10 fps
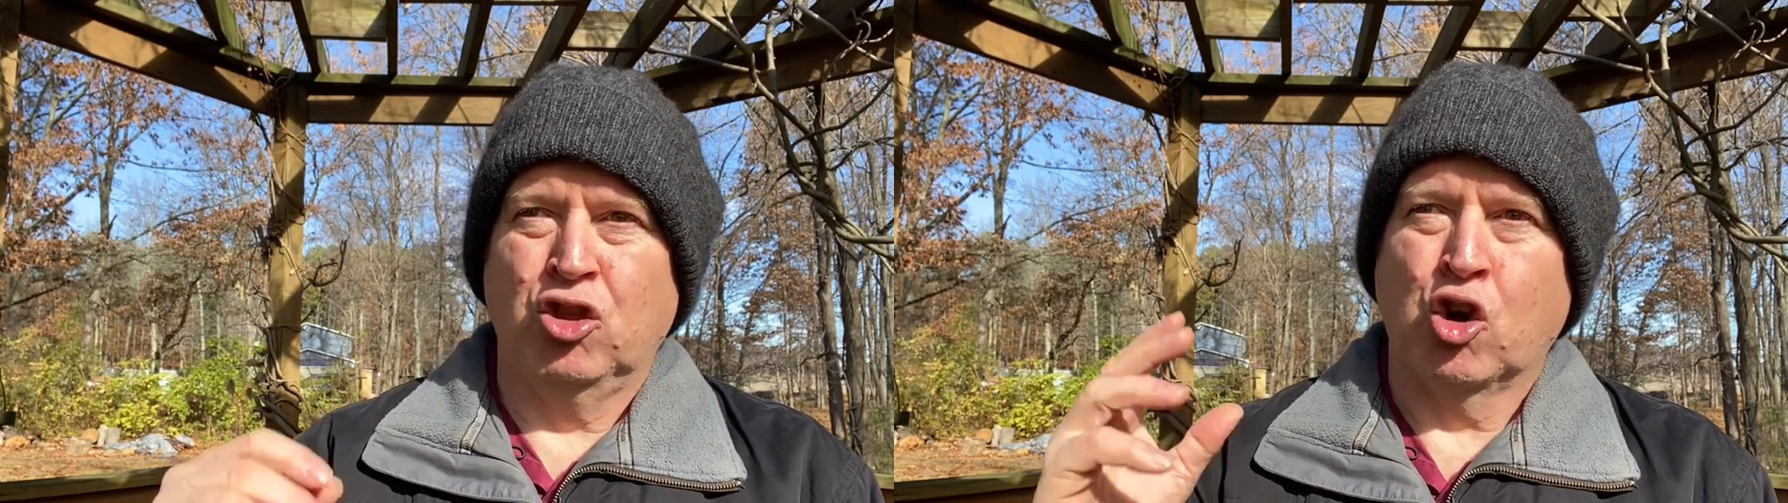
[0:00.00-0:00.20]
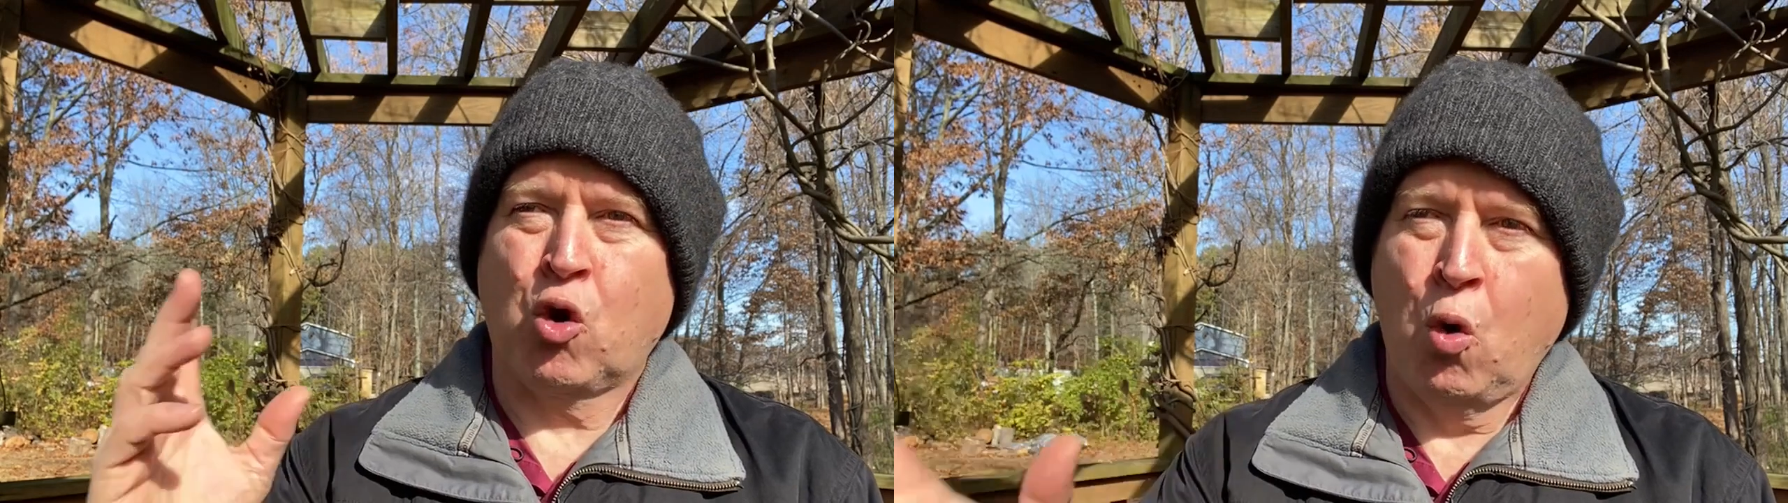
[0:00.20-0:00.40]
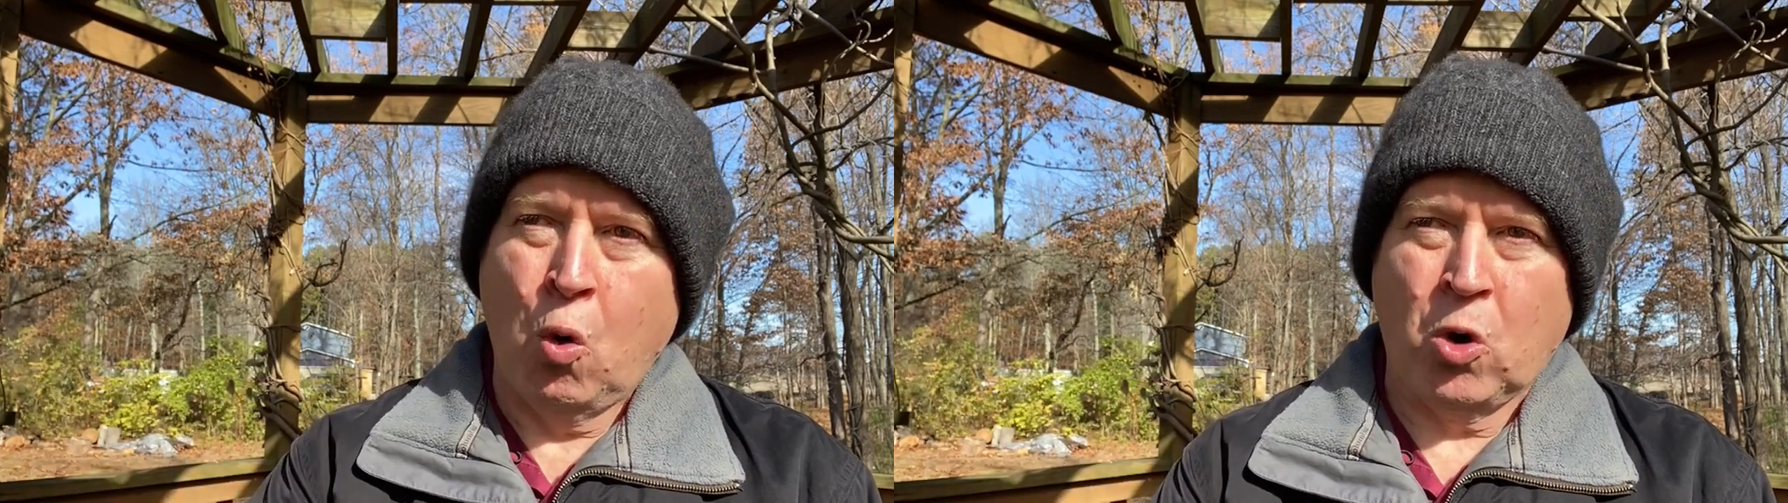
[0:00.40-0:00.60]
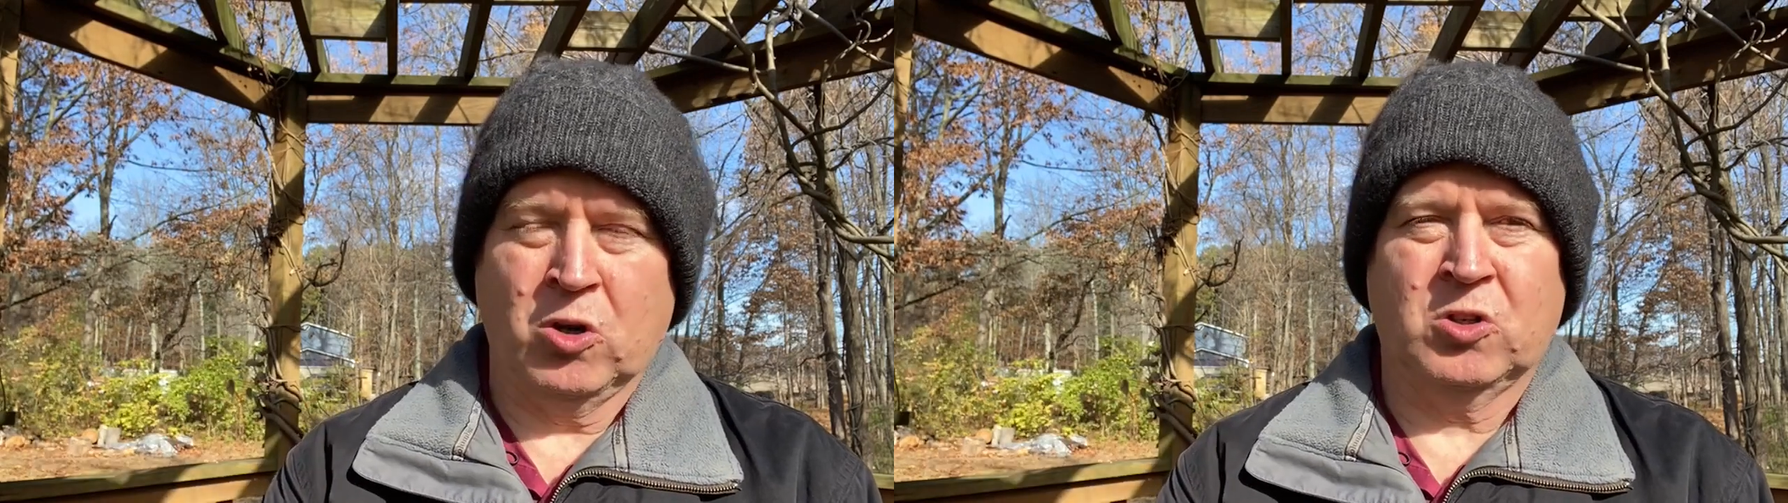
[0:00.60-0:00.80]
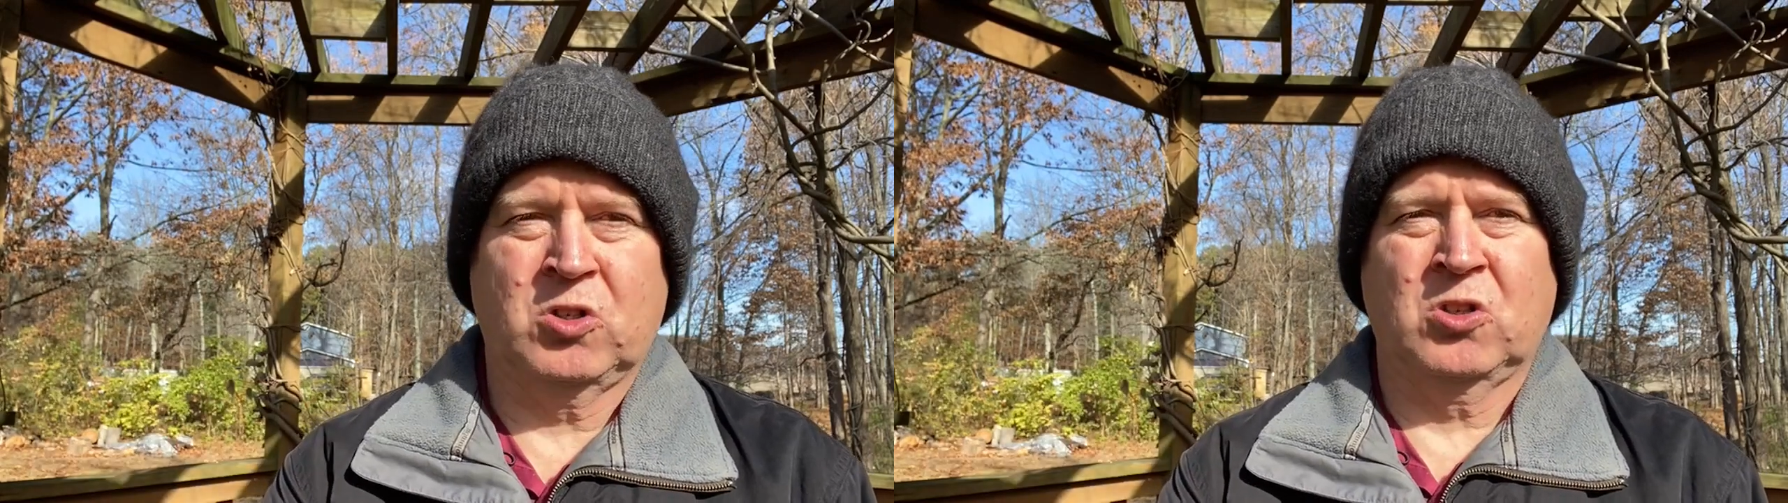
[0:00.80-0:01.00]
the
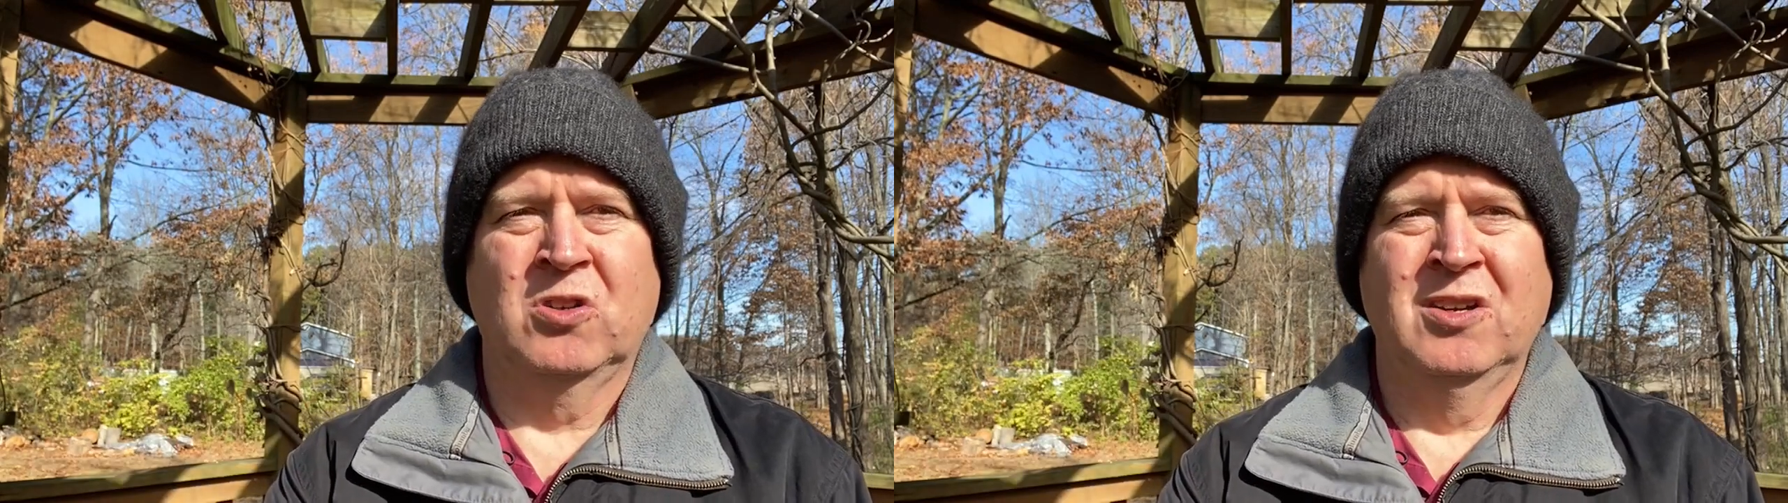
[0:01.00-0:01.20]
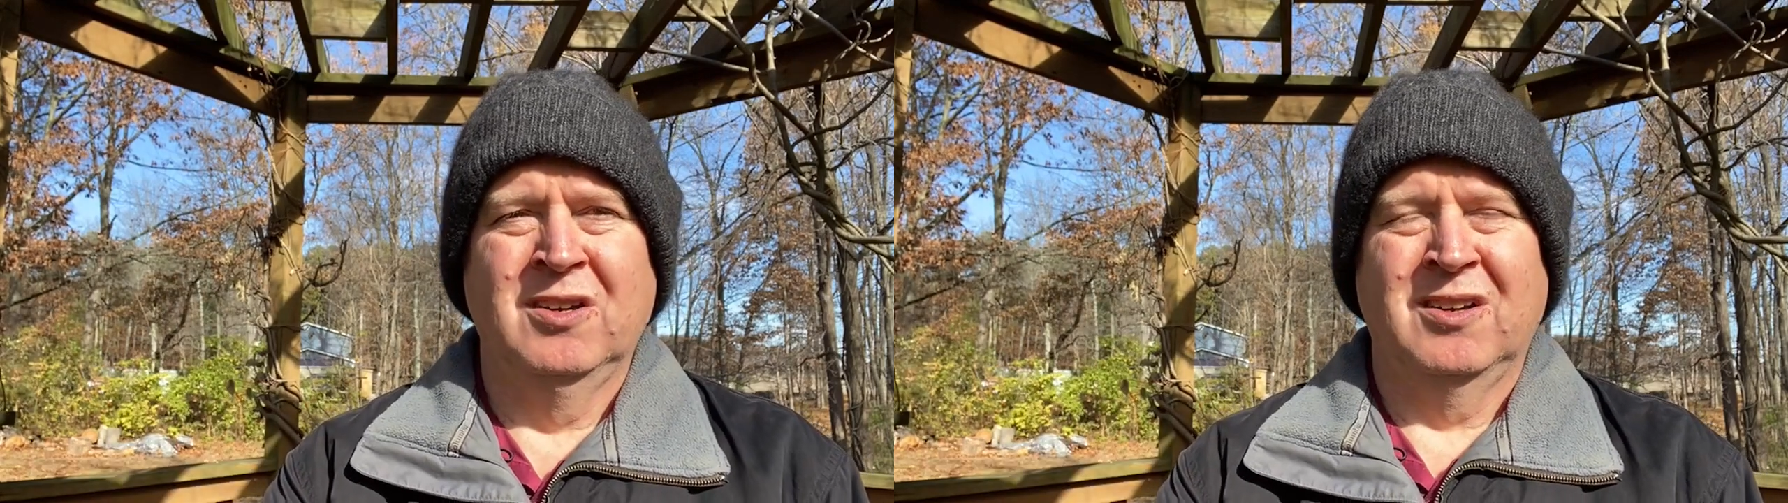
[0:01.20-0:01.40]
courts.